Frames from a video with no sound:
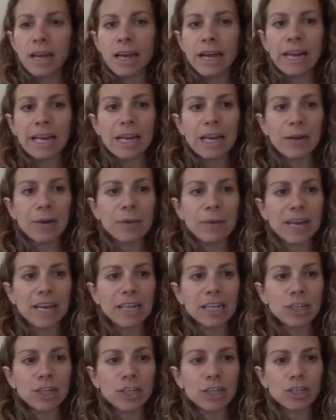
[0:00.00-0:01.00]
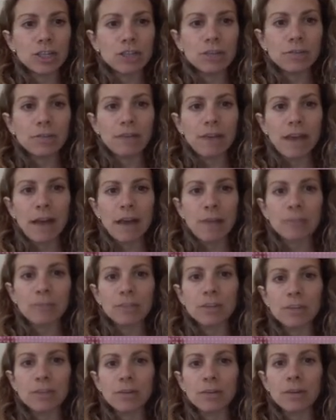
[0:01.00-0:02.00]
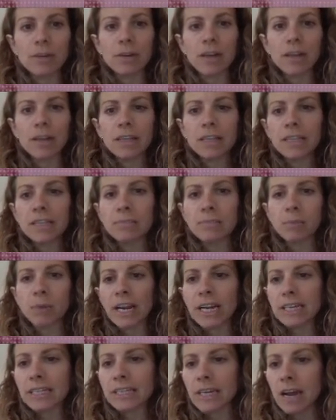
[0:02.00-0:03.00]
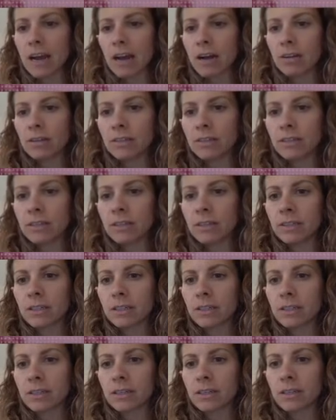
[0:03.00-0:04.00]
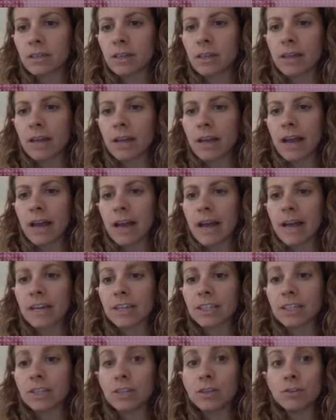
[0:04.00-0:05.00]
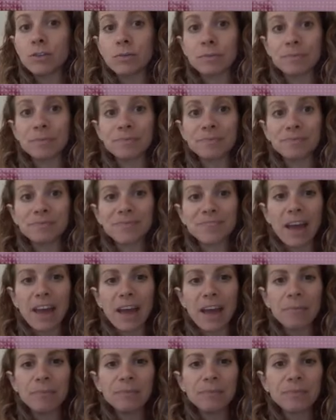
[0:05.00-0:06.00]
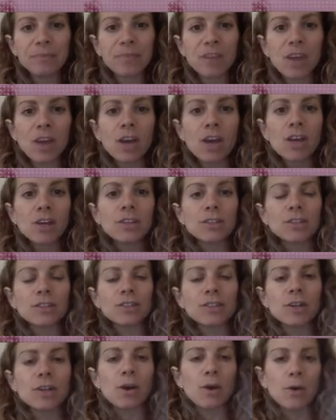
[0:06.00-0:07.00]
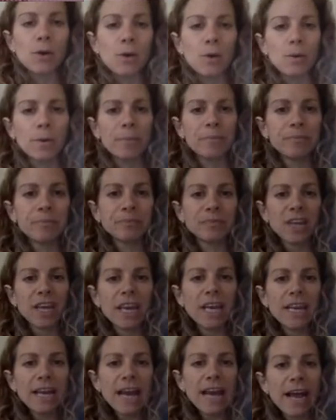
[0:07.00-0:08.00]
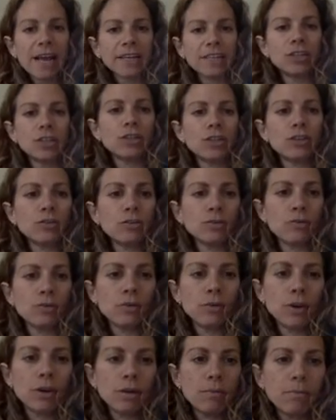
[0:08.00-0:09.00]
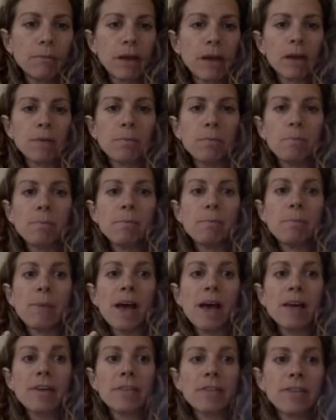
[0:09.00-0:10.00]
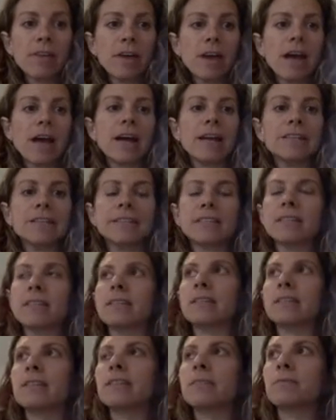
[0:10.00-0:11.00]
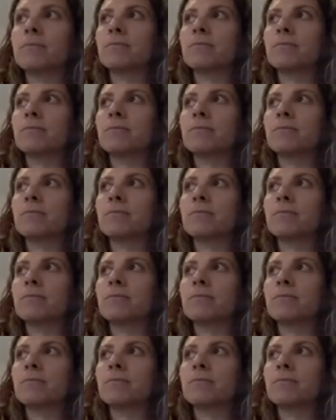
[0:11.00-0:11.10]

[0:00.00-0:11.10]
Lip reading: Hello, English 2 fam. So now let's break down Act 2. Yeah? So in Act 2, Macbeth has this